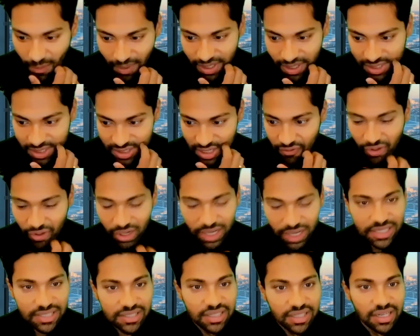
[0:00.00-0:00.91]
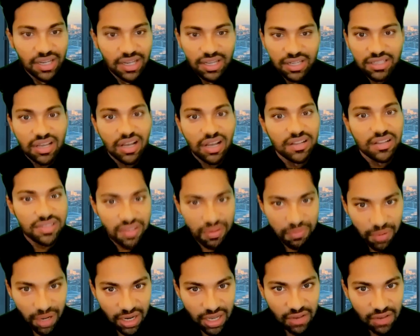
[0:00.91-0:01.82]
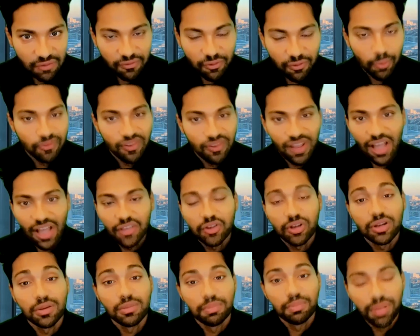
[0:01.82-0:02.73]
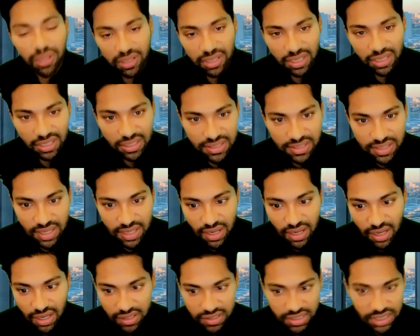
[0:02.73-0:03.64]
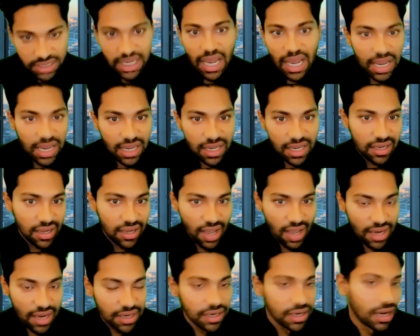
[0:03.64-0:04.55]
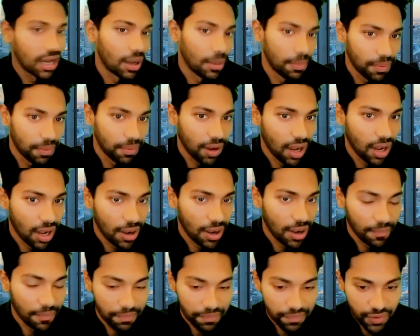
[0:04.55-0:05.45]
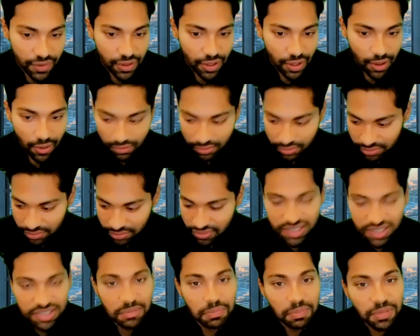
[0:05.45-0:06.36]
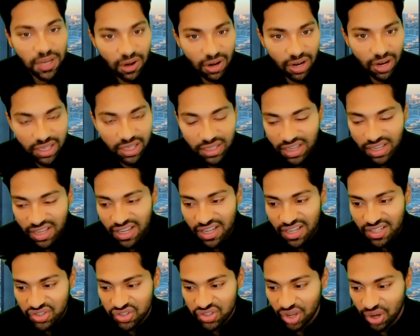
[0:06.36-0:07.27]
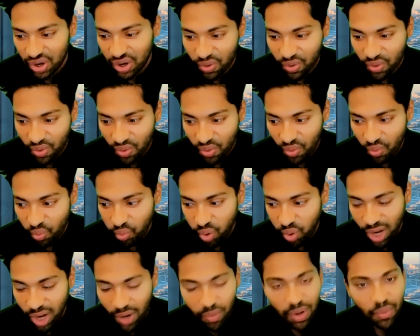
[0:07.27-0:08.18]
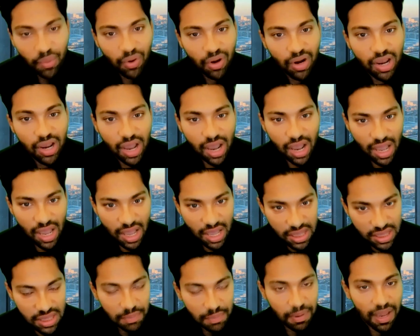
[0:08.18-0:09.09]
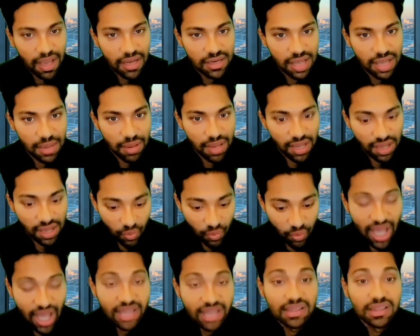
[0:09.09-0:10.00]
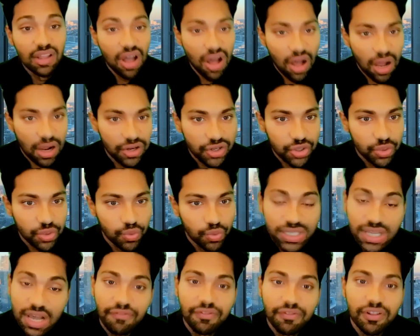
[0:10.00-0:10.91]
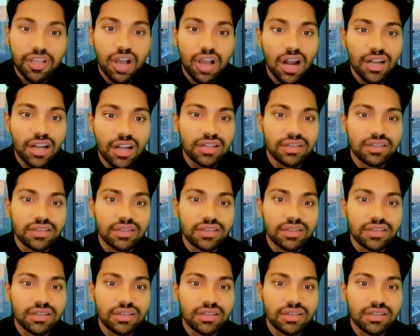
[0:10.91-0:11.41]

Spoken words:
that have raised tons of money, were valued in billions, today ended up, disappearing. So when we were in the pandemic and we had launched, we definitely got an